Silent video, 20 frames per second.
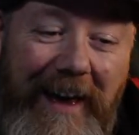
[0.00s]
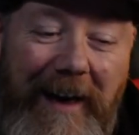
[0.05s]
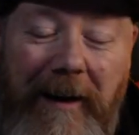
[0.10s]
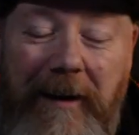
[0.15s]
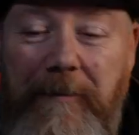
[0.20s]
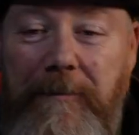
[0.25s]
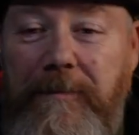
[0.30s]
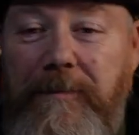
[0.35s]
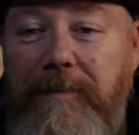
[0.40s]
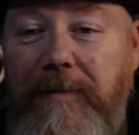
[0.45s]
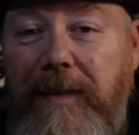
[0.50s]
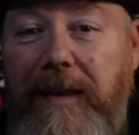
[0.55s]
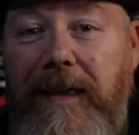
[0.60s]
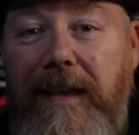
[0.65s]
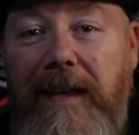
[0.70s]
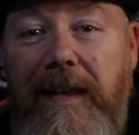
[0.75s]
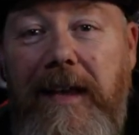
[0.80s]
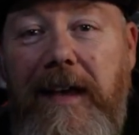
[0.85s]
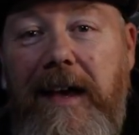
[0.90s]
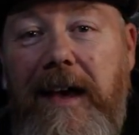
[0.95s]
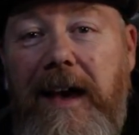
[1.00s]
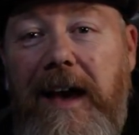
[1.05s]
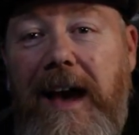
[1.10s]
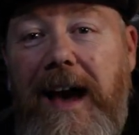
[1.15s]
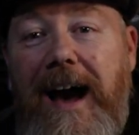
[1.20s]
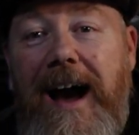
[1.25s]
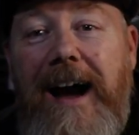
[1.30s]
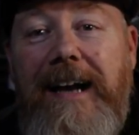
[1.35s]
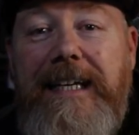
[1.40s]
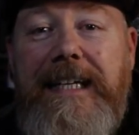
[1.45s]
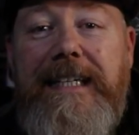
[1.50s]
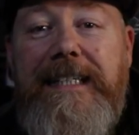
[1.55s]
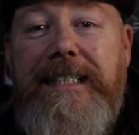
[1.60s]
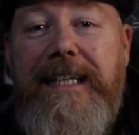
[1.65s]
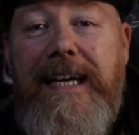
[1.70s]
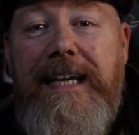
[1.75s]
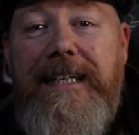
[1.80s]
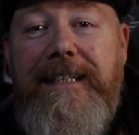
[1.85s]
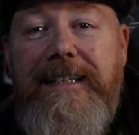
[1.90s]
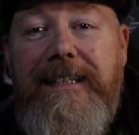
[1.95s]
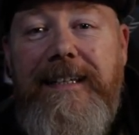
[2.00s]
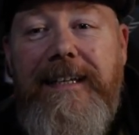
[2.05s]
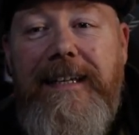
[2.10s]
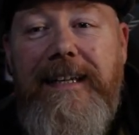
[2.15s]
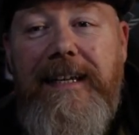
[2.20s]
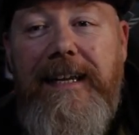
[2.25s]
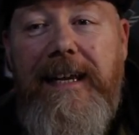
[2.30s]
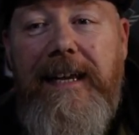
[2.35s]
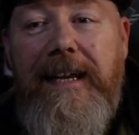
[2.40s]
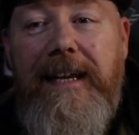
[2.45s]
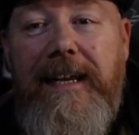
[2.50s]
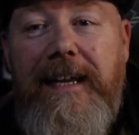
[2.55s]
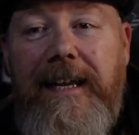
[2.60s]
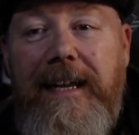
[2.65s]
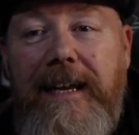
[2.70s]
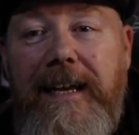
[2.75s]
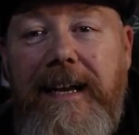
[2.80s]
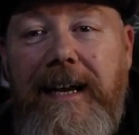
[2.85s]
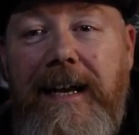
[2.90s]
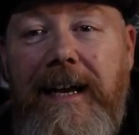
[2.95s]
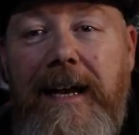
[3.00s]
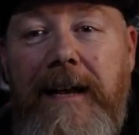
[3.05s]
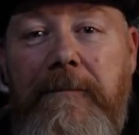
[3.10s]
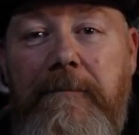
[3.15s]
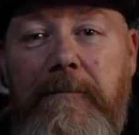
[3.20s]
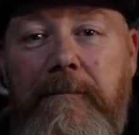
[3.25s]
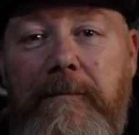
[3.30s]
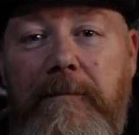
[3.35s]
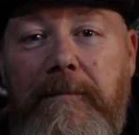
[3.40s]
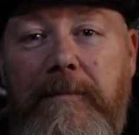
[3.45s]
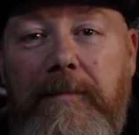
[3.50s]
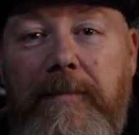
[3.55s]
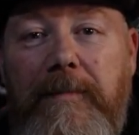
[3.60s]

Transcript: um, and he said, um,